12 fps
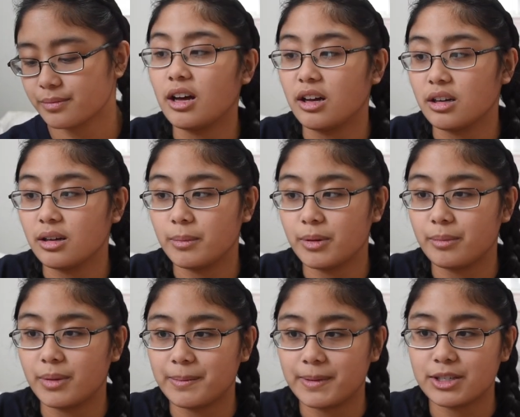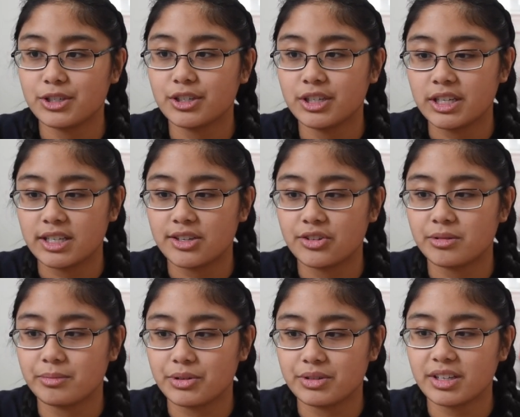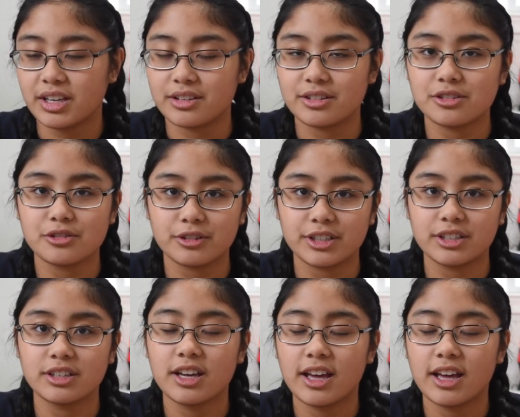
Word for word: Um, my major is music industry.